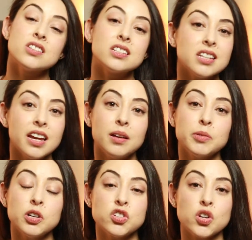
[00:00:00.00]
So today I'm
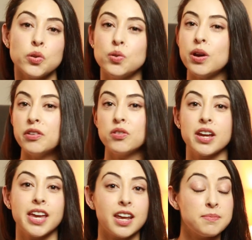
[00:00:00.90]
gonna to show you how you
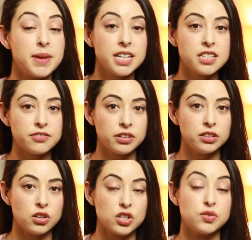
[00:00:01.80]
can get many
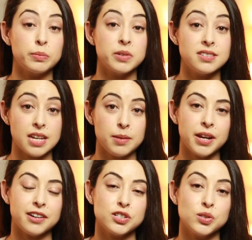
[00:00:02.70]
different looks from the same
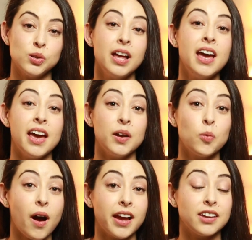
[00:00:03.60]
hair tool
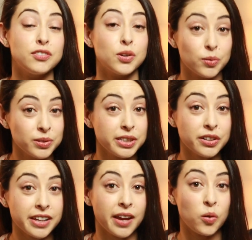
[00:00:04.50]
and why if you're only
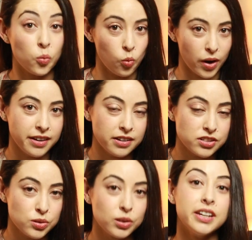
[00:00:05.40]
gonna get one hair
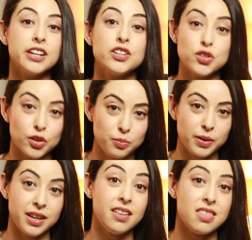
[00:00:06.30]
tool, it should
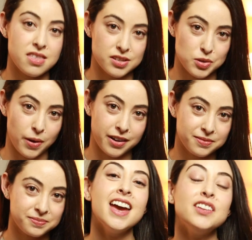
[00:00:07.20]
be this one.
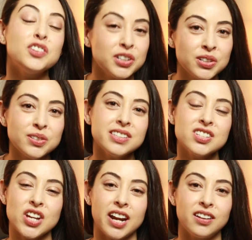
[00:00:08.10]
And if you're new to
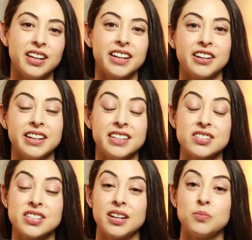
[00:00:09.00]
this channel and are
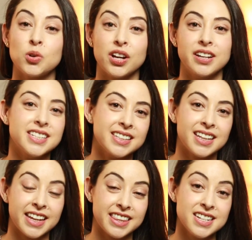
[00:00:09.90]
interested in more
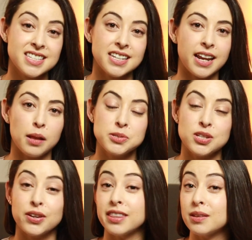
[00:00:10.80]
content like this that helps
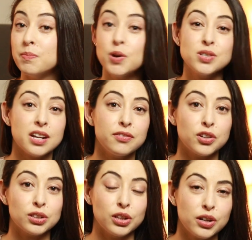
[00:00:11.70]
you get the most out of
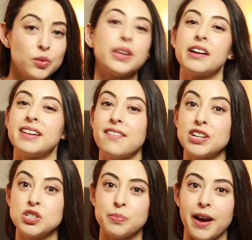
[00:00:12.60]
your look without
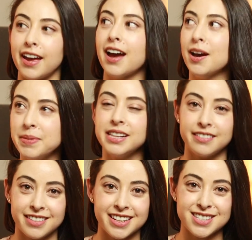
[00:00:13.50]
having to buy a
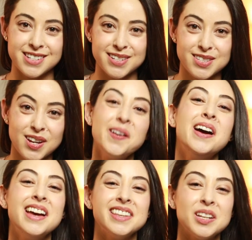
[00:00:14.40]
million things to do so,
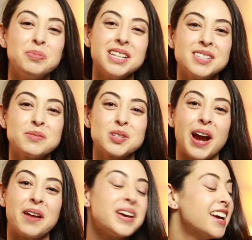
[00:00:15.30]
then please
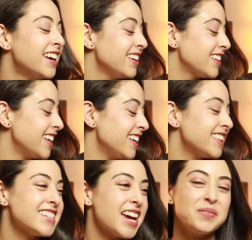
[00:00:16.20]
subscribe. You can
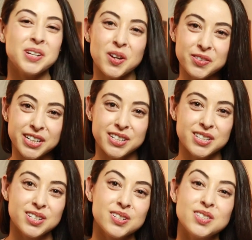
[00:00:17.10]
hit the diamond over here
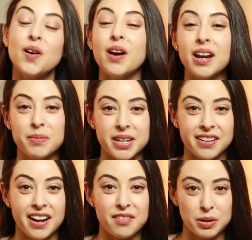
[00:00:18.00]
to do so and I'm
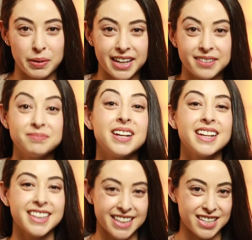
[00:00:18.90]
here every week.
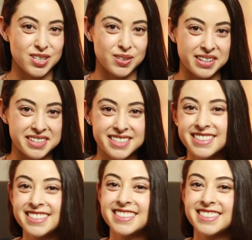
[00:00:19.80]
Let's do this.